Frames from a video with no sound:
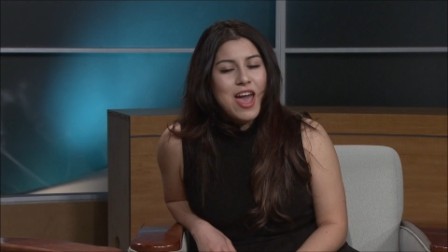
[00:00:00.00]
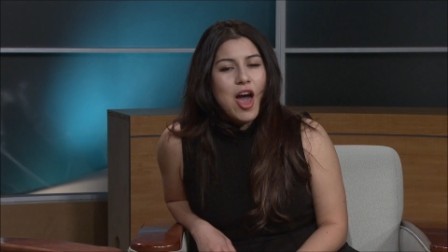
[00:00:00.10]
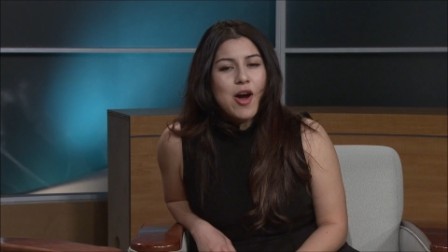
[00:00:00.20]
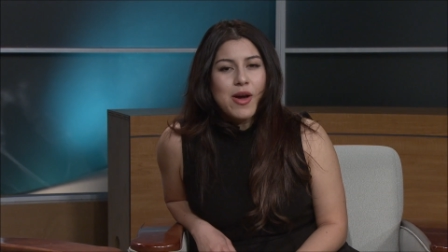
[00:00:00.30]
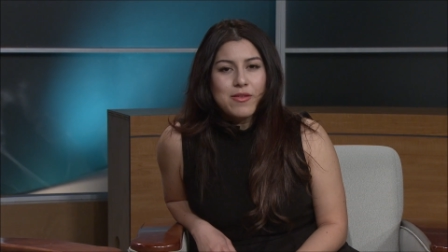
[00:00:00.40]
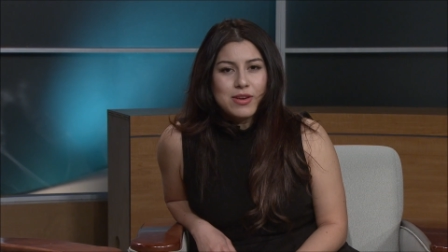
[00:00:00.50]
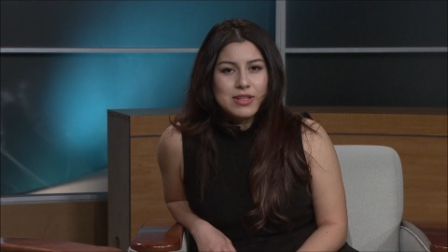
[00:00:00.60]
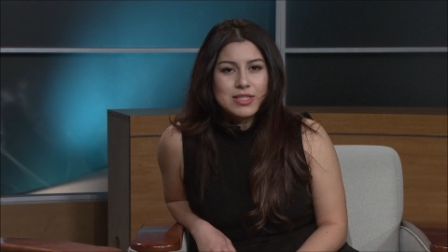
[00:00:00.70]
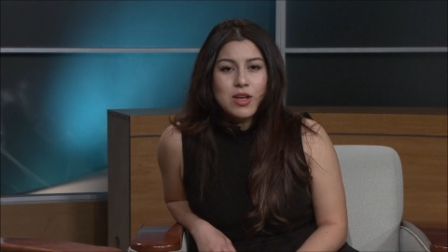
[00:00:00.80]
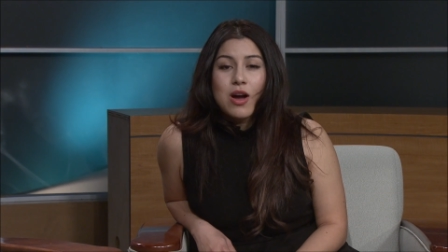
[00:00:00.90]
However,
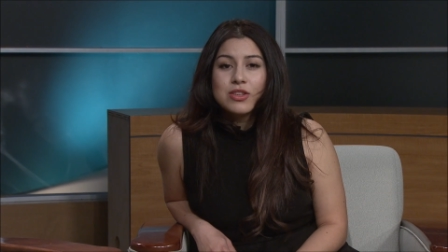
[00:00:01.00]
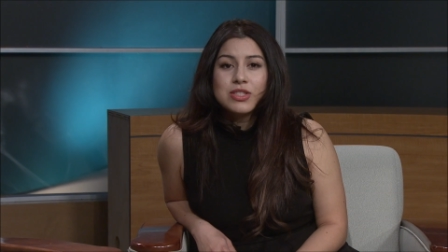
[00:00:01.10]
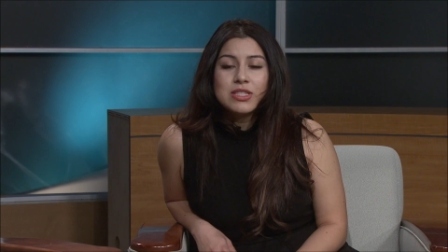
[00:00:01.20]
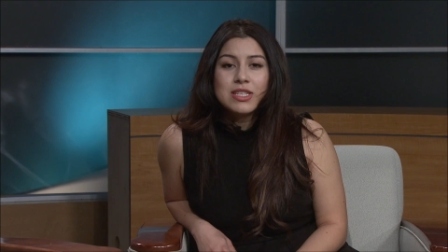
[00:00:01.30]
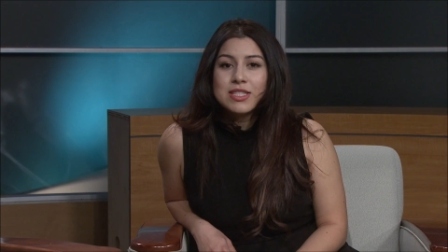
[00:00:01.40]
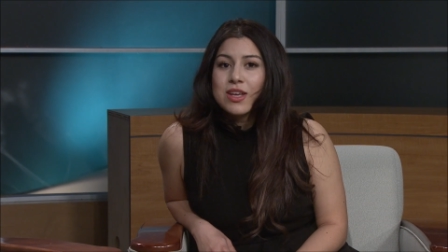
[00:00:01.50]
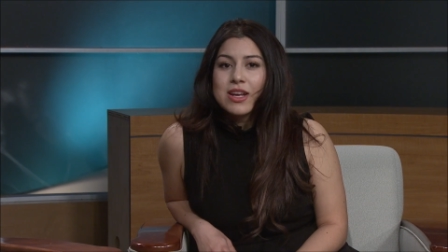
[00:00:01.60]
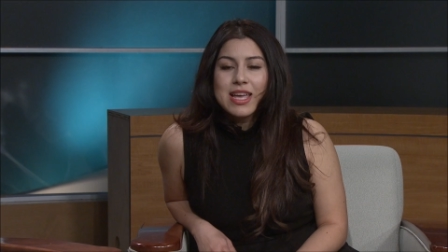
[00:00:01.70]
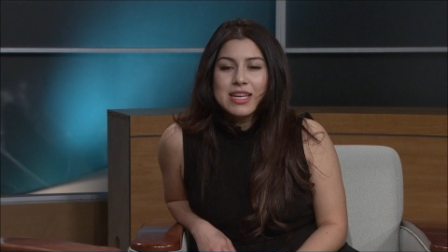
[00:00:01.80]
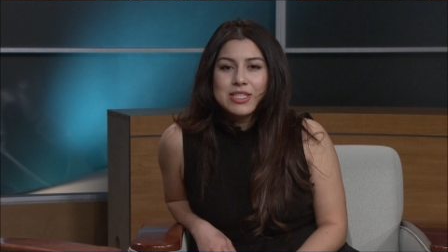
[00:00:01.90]
Florida, this auction does
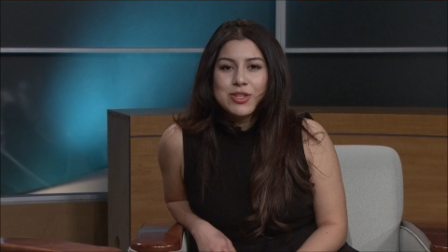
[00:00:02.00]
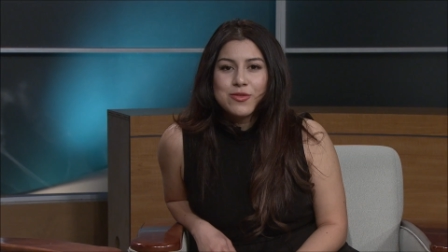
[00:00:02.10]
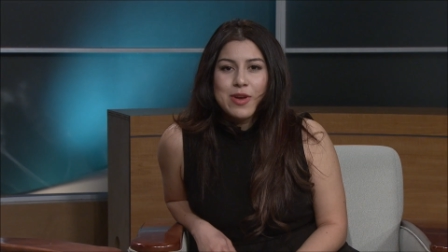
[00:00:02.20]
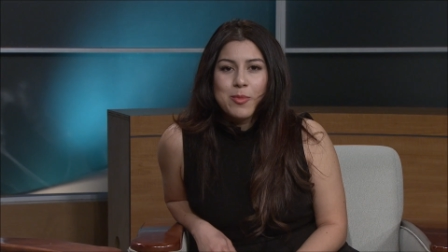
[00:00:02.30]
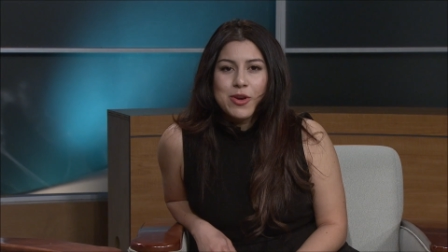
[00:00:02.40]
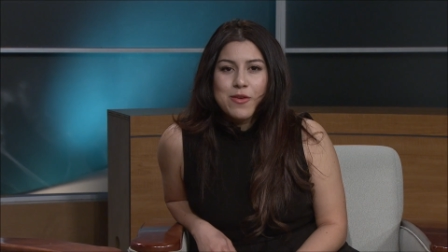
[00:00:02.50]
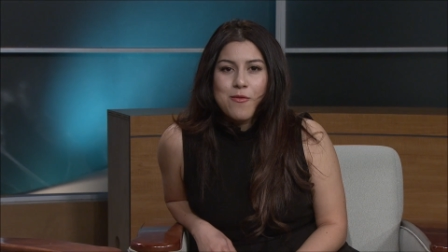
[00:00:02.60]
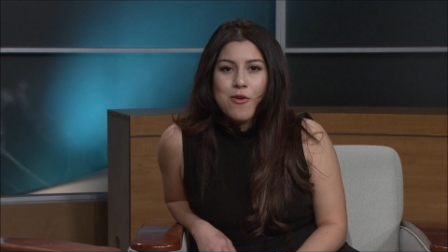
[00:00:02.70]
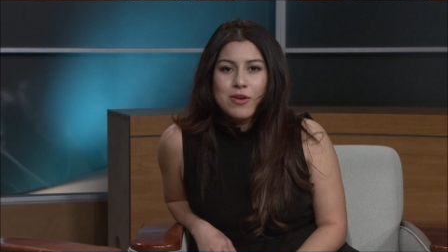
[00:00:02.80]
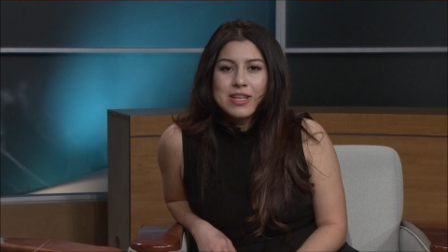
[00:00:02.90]
not end till February
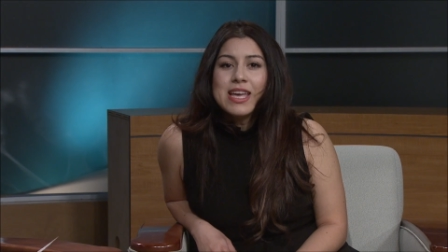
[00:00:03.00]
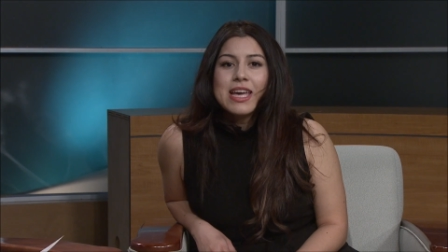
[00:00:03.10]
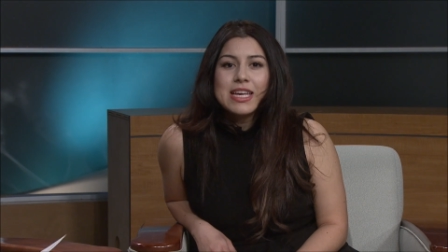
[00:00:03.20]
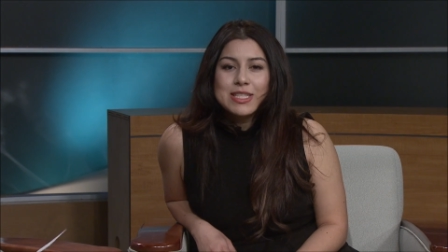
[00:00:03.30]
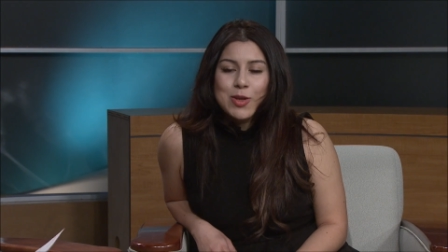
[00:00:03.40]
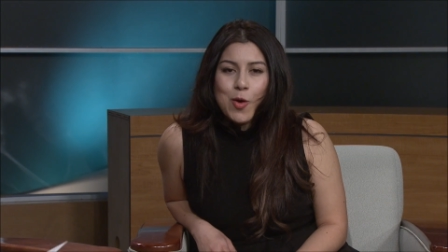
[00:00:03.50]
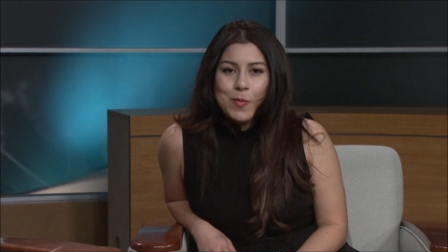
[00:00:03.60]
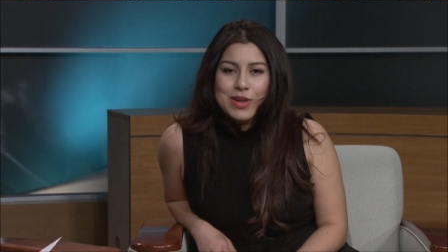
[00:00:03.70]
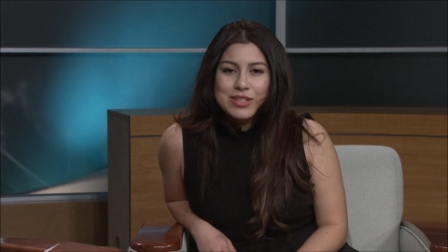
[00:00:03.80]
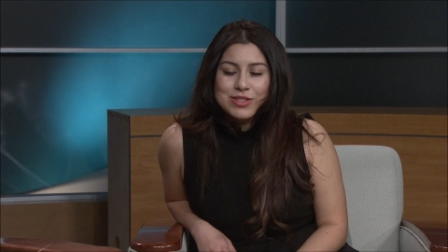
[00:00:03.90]
4th and is
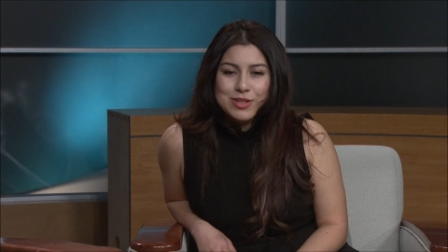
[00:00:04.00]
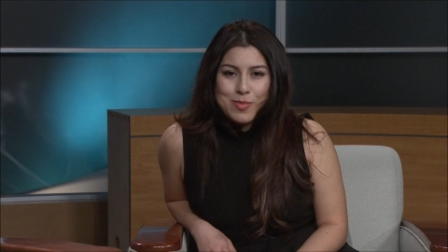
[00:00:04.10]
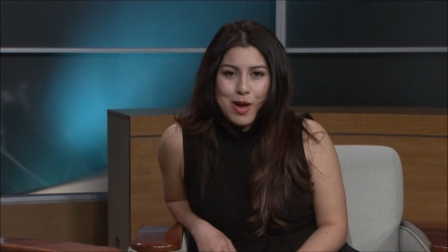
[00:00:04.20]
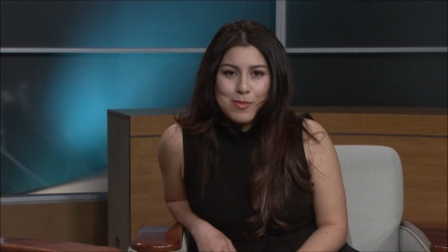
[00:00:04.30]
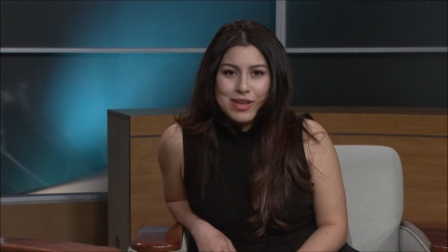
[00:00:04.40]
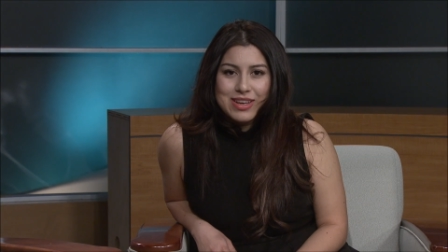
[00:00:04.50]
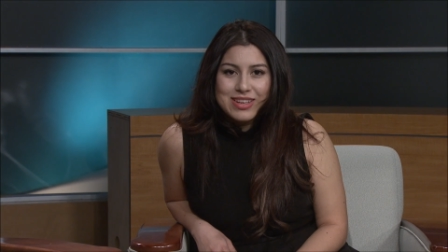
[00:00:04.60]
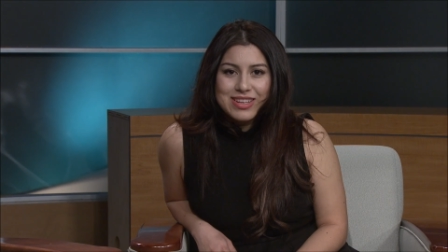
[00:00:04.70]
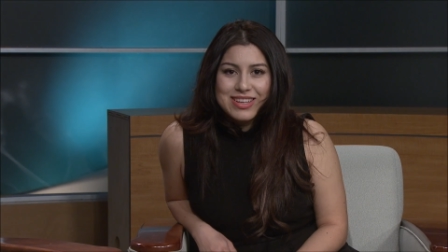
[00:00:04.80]
open to the public.